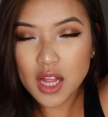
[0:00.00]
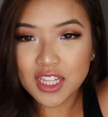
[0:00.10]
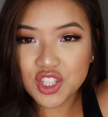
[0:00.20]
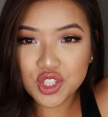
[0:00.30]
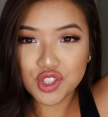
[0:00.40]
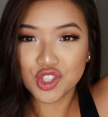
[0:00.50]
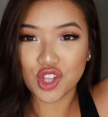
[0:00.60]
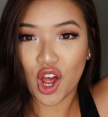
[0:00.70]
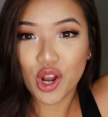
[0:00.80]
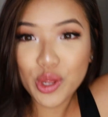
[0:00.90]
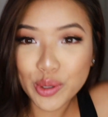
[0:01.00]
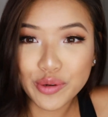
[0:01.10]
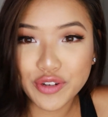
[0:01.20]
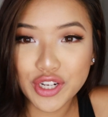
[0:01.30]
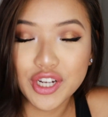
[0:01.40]
let's start all
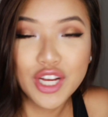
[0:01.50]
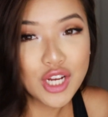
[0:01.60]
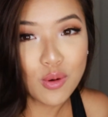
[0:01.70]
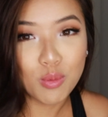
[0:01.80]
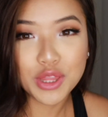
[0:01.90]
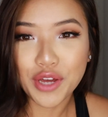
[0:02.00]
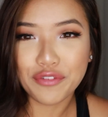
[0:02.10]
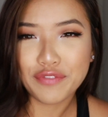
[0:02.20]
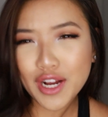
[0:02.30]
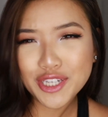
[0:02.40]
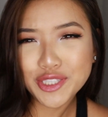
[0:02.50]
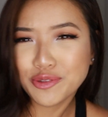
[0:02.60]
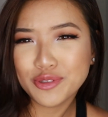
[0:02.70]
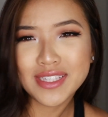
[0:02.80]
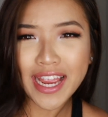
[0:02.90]
over. What the fuck is
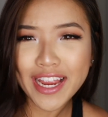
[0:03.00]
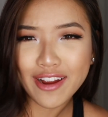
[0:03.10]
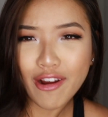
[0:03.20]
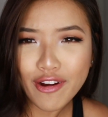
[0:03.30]
you saying,